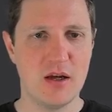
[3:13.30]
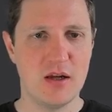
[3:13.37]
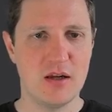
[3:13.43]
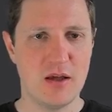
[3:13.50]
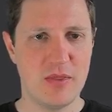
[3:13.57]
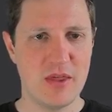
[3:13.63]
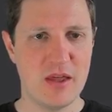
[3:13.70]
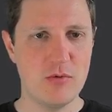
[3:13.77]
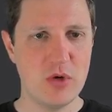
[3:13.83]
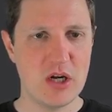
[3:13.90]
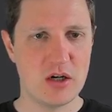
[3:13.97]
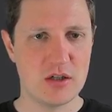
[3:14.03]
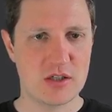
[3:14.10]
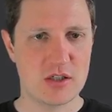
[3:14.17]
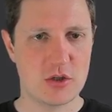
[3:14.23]
And then we
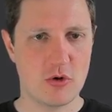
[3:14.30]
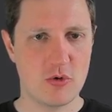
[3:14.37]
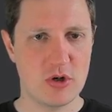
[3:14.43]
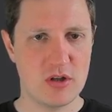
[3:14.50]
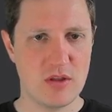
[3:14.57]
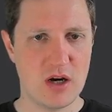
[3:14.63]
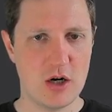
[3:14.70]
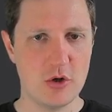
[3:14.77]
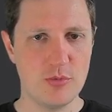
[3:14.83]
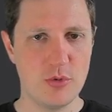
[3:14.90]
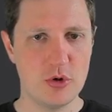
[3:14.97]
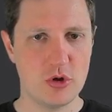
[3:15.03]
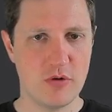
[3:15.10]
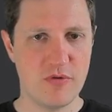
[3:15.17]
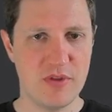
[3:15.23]
are storing the
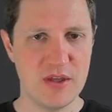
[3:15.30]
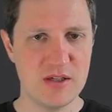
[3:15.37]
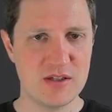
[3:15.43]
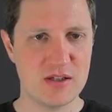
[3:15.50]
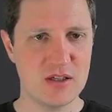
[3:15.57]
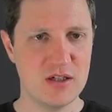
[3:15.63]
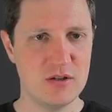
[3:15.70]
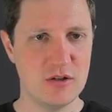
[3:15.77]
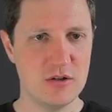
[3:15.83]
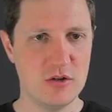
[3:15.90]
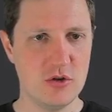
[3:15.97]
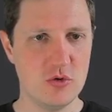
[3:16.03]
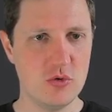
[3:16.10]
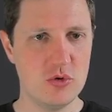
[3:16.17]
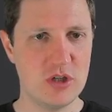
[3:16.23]
output of this in a
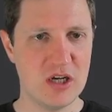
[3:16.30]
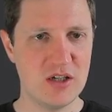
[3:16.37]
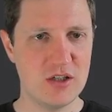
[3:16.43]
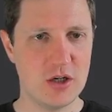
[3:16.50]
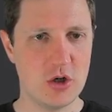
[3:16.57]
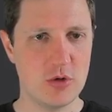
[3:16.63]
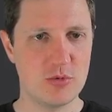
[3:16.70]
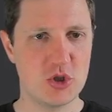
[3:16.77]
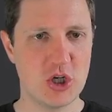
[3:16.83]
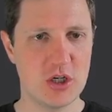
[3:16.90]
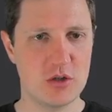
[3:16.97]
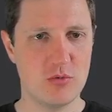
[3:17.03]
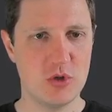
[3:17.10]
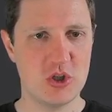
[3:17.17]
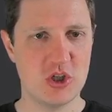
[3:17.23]
new data
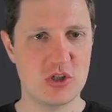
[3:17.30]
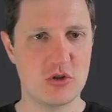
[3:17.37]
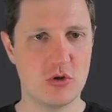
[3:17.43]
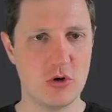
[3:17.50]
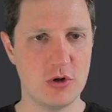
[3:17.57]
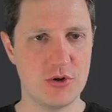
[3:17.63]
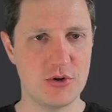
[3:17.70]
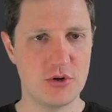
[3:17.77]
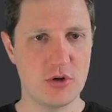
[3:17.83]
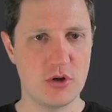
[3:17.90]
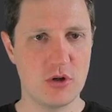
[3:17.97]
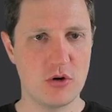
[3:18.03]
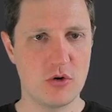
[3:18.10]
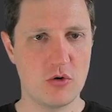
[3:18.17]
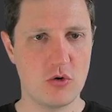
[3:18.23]
object, which is called
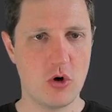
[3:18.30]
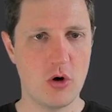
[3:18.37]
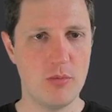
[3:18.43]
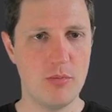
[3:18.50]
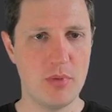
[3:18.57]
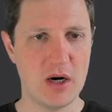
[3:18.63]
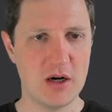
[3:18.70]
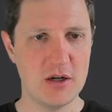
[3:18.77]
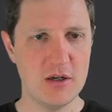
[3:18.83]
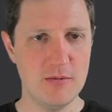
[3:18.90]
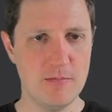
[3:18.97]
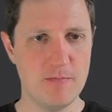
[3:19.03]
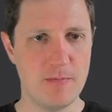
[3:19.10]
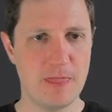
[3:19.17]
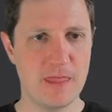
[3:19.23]
combi.
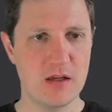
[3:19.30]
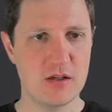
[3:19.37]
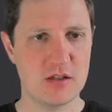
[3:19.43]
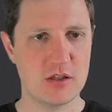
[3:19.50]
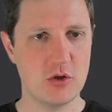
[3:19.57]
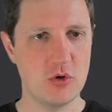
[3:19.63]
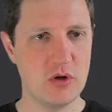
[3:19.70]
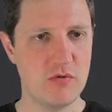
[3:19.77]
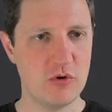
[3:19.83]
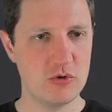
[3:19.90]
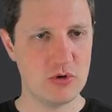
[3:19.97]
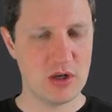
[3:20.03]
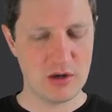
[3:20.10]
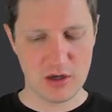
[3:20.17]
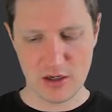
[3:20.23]
So if you
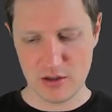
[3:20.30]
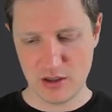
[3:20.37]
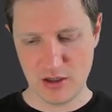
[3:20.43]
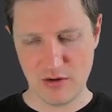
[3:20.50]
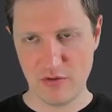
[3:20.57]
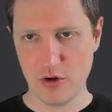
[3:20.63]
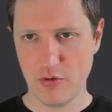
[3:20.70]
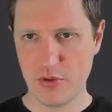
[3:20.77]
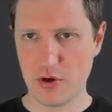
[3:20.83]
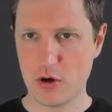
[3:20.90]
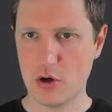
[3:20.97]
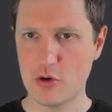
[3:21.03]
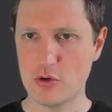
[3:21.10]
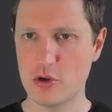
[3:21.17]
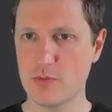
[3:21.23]
run line eleven of the
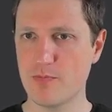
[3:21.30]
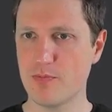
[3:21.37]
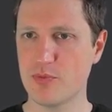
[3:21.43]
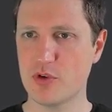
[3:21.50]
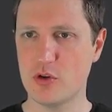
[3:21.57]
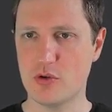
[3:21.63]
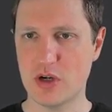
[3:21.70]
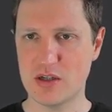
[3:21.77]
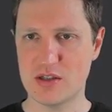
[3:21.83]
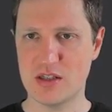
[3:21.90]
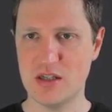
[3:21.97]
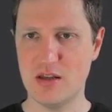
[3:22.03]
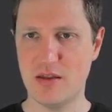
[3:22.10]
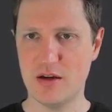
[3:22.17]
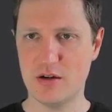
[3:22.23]
code, you can
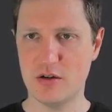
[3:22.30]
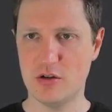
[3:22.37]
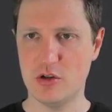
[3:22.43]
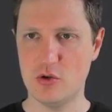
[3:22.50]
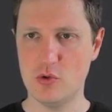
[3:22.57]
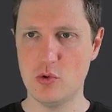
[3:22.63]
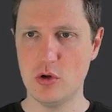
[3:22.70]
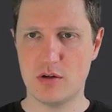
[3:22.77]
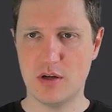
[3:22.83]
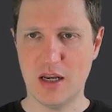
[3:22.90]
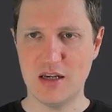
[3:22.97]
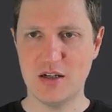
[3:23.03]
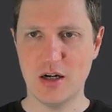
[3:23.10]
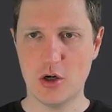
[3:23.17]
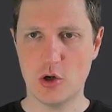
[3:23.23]
see that a new
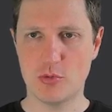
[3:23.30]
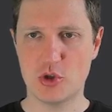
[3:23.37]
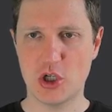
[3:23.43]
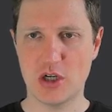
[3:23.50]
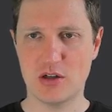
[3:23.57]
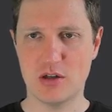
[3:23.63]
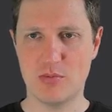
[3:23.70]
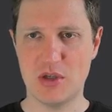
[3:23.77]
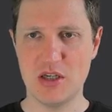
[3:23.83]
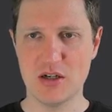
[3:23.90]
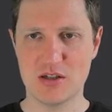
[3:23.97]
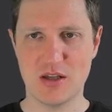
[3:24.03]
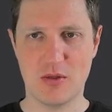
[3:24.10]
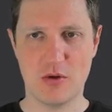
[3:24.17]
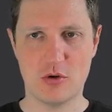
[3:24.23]
data object
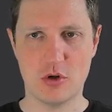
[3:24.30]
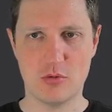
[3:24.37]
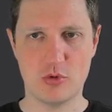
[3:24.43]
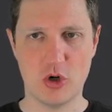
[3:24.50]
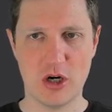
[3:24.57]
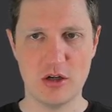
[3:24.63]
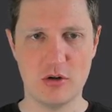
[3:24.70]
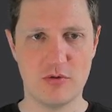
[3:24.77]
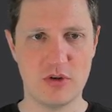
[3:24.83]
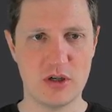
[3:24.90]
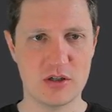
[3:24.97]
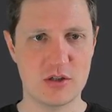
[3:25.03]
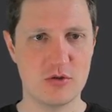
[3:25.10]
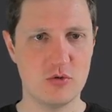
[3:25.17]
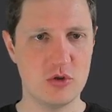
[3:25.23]
appears at the top right of
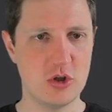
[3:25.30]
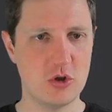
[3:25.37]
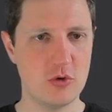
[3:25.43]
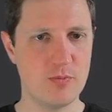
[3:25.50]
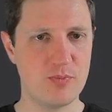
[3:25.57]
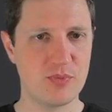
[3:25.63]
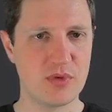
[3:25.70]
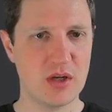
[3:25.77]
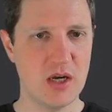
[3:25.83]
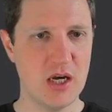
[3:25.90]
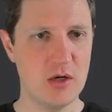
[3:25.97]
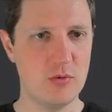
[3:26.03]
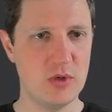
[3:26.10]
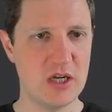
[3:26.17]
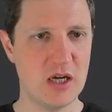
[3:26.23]
RStudio,
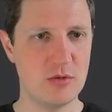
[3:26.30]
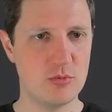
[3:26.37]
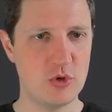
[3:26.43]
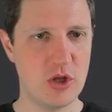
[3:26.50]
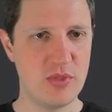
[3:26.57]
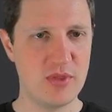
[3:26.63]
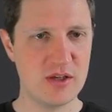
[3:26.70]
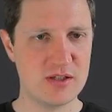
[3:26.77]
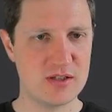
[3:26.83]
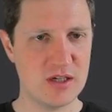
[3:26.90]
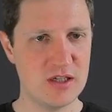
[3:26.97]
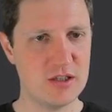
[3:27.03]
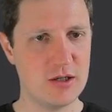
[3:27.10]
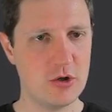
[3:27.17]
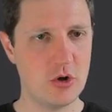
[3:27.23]
and we can print this
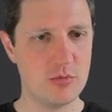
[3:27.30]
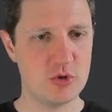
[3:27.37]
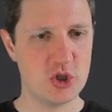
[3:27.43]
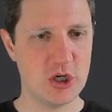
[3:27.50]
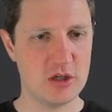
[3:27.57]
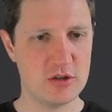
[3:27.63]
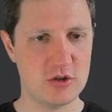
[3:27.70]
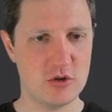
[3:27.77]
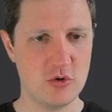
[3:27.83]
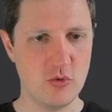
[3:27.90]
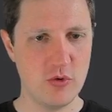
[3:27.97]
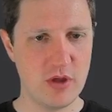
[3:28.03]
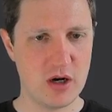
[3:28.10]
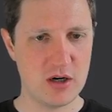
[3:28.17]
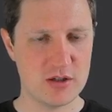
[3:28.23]
data object
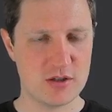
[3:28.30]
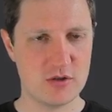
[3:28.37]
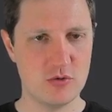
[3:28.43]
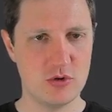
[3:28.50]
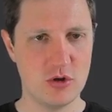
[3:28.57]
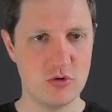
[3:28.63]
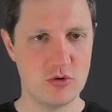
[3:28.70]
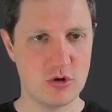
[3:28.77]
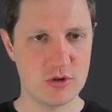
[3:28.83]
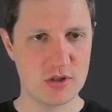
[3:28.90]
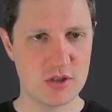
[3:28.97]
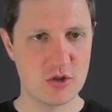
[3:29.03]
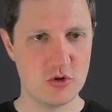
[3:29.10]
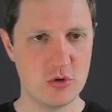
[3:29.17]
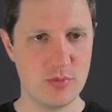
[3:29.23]
to the RStudio
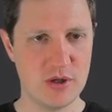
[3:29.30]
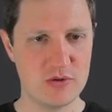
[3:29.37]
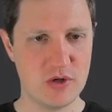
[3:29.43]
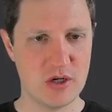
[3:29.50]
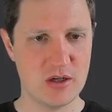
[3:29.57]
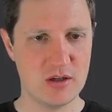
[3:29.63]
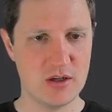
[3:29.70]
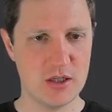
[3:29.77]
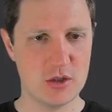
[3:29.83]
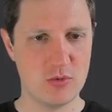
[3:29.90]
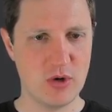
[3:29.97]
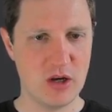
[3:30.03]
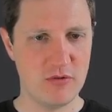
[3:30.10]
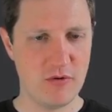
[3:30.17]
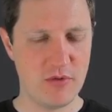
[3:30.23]
console by running line
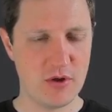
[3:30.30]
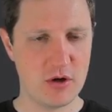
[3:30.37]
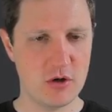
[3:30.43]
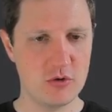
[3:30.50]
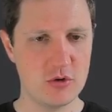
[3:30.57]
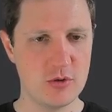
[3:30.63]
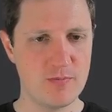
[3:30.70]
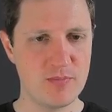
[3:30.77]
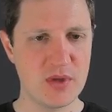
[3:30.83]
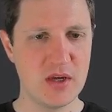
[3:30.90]
twelve of the code.